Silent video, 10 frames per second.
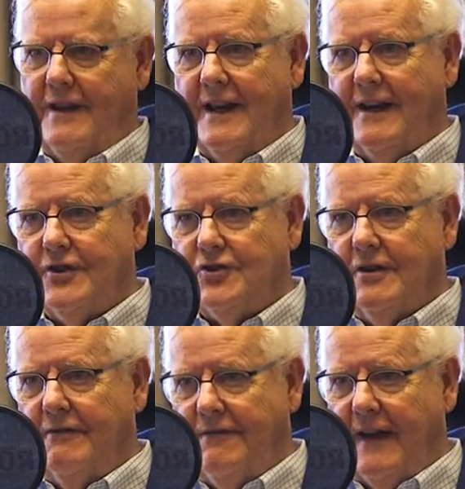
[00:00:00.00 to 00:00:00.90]
The English
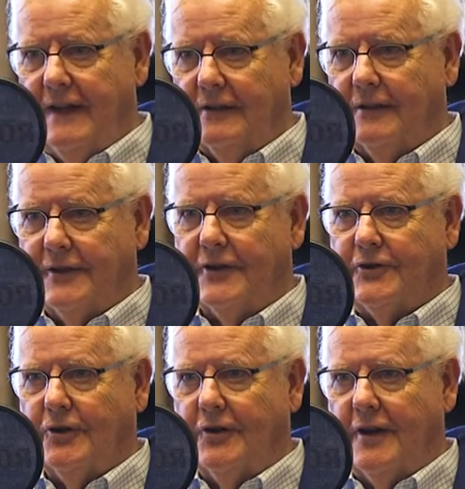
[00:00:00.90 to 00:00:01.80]
failed, it's
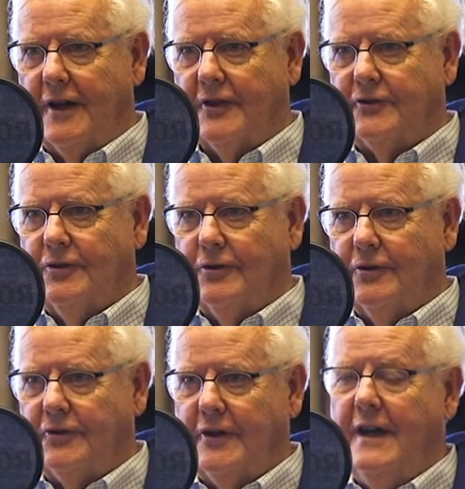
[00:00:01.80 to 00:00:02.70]
called the Lost
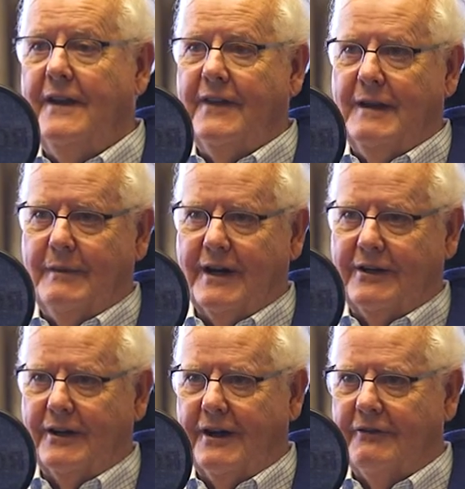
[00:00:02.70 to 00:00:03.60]
Cause. The
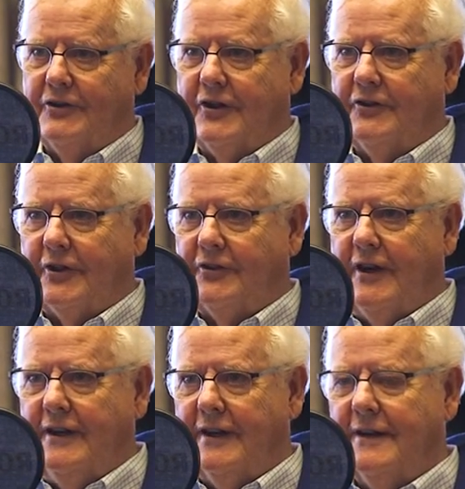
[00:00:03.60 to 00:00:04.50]
American obviously
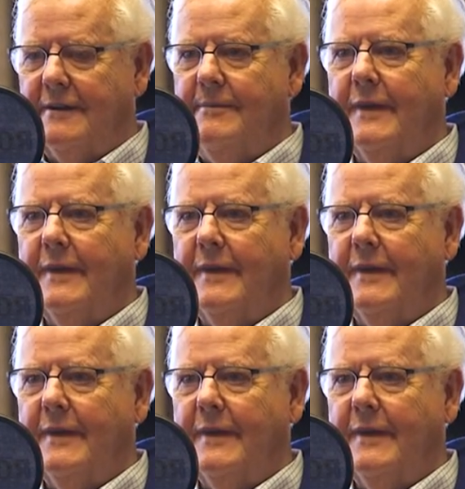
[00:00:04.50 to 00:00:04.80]
succeeded.